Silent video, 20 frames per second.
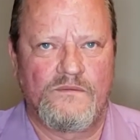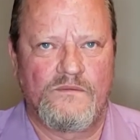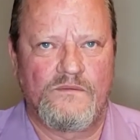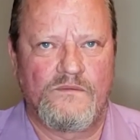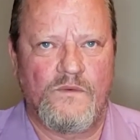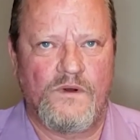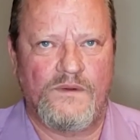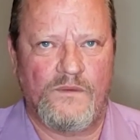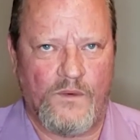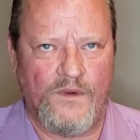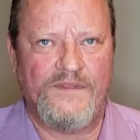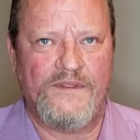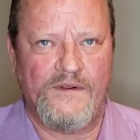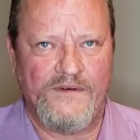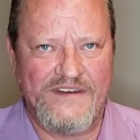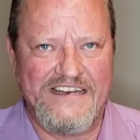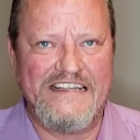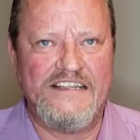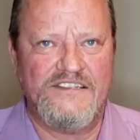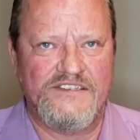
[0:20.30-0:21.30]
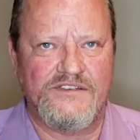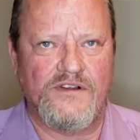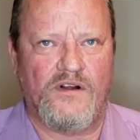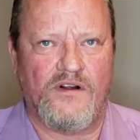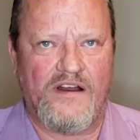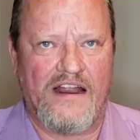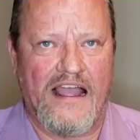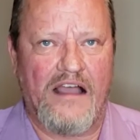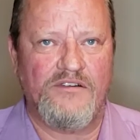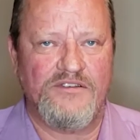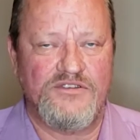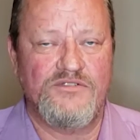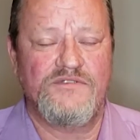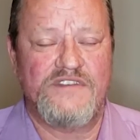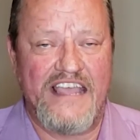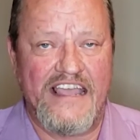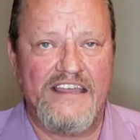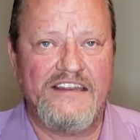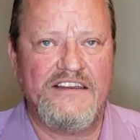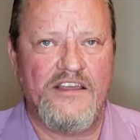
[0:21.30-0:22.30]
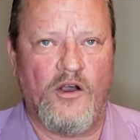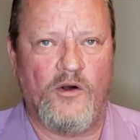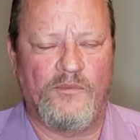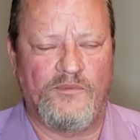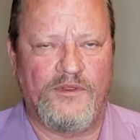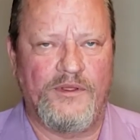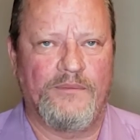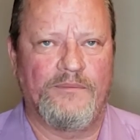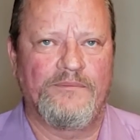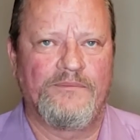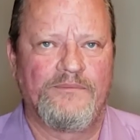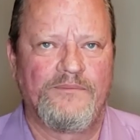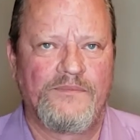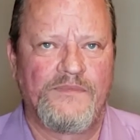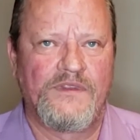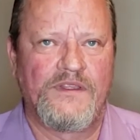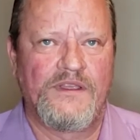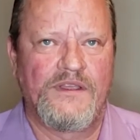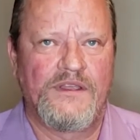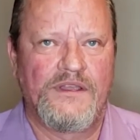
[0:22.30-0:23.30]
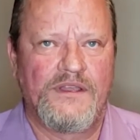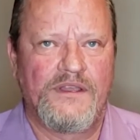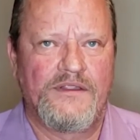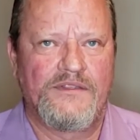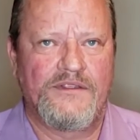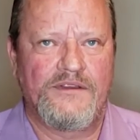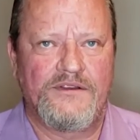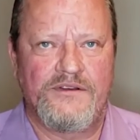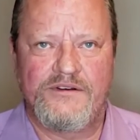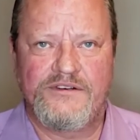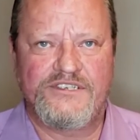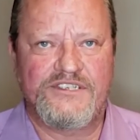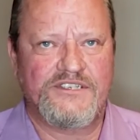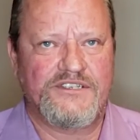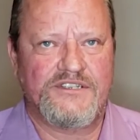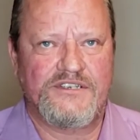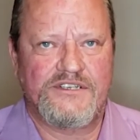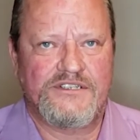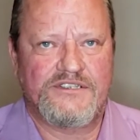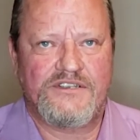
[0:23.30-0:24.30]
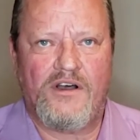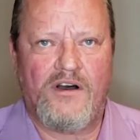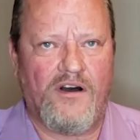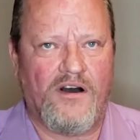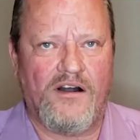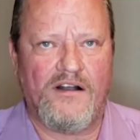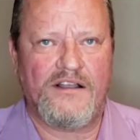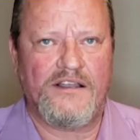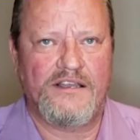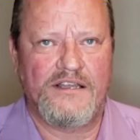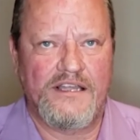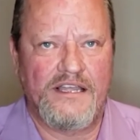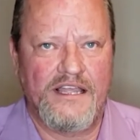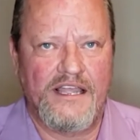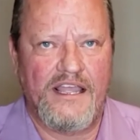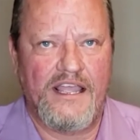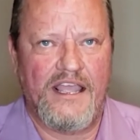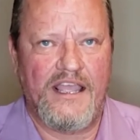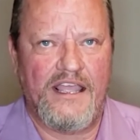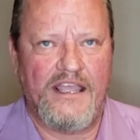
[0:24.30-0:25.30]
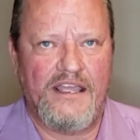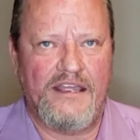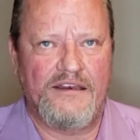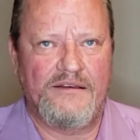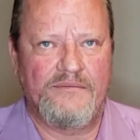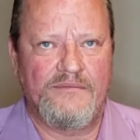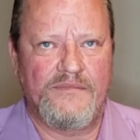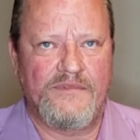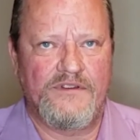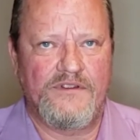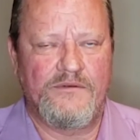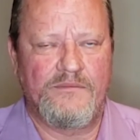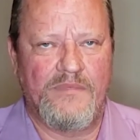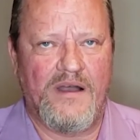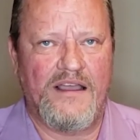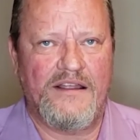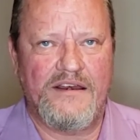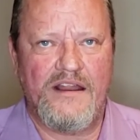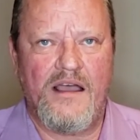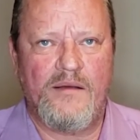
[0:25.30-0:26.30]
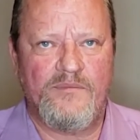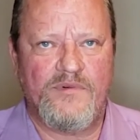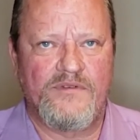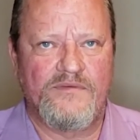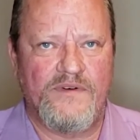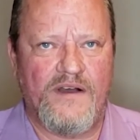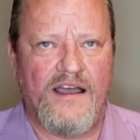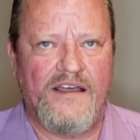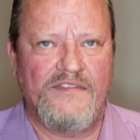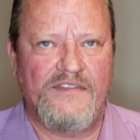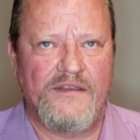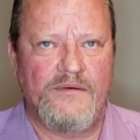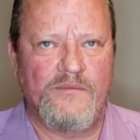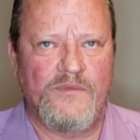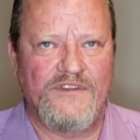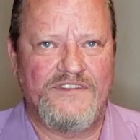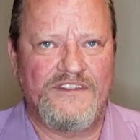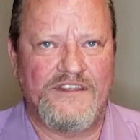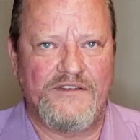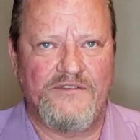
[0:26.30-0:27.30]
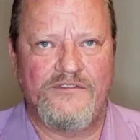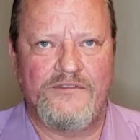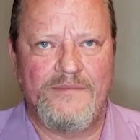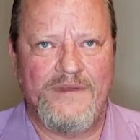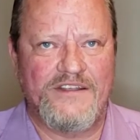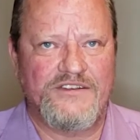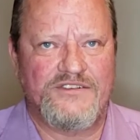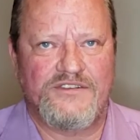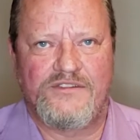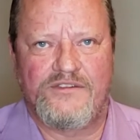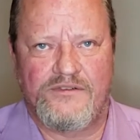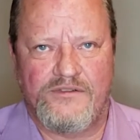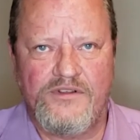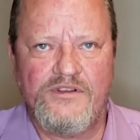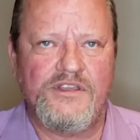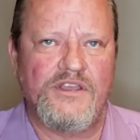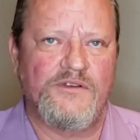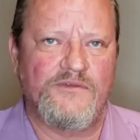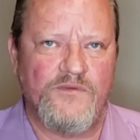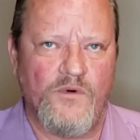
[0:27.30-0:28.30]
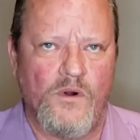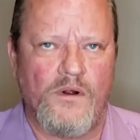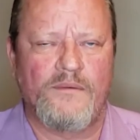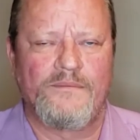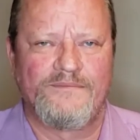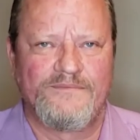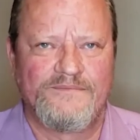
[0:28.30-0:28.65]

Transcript: what their needs are, how you can help them. Then you're just gonna talk and you might not provide them with the information they're looking for.